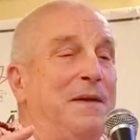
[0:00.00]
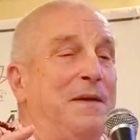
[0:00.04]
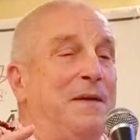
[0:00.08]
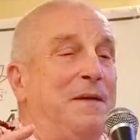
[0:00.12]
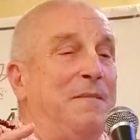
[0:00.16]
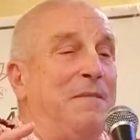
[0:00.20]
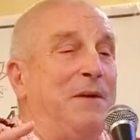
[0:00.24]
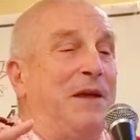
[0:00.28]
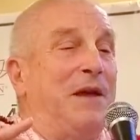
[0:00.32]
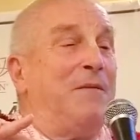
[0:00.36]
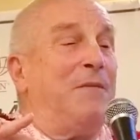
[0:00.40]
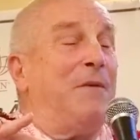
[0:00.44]

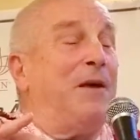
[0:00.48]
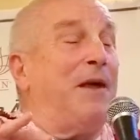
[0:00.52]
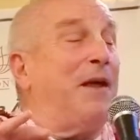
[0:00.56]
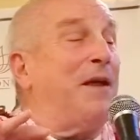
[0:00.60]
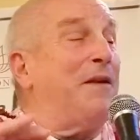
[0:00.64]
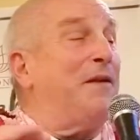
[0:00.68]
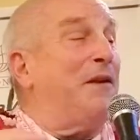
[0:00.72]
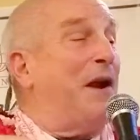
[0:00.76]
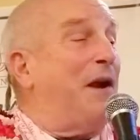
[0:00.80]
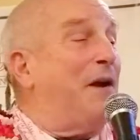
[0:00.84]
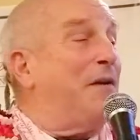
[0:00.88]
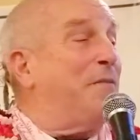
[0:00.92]

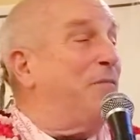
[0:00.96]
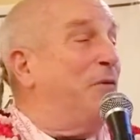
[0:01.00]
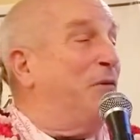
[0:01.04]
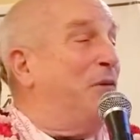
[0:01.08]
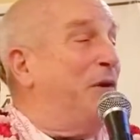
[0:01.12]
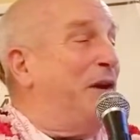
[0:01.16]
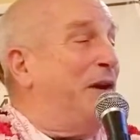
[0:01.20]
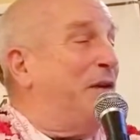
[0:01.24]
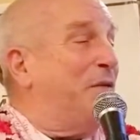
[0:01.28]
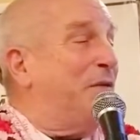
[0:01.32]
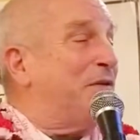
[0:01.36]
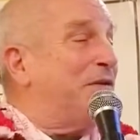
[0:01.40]
Meanwhile, Narad
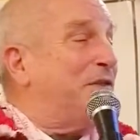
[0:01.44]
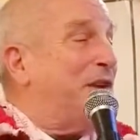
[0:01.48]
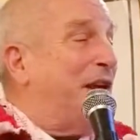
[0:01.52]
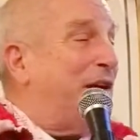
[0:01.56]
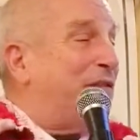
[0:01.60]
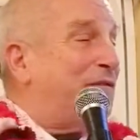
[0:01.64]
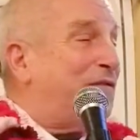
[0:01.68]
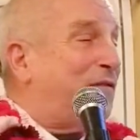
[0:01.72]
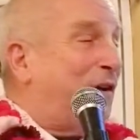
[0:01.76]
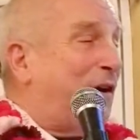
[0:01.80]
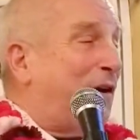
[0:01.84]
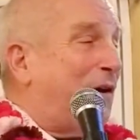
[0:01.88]
Muni was
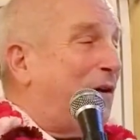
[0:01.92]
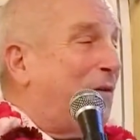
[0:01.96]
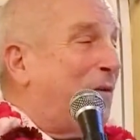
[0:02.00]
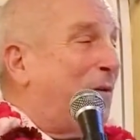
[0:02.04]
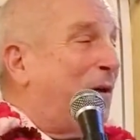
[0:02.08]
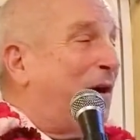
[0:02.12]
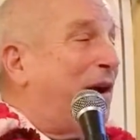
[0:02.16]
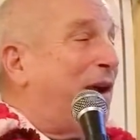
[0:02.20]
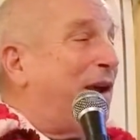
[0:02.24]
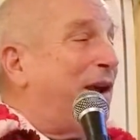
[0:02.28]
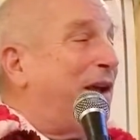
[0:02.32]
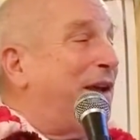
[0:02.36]
not far
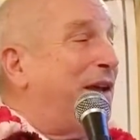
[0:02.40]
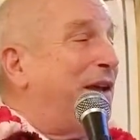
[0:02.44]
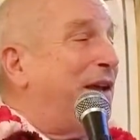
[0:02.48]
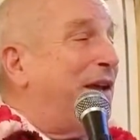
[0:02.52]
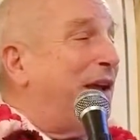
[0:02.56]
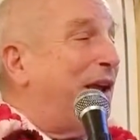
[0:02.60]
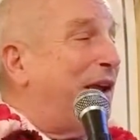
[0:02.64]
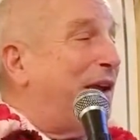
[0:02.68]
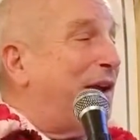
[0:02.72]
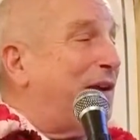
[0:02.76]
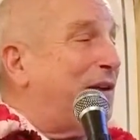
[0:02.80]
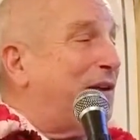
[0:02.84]
away. He
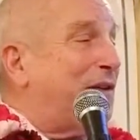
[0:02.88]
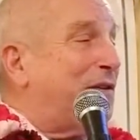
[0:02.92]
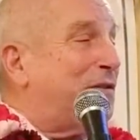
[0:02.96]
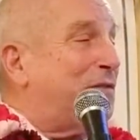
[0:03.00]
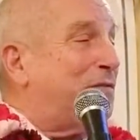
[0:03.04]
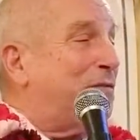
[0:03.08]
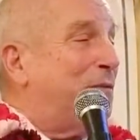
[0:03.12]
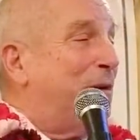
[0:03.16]
had his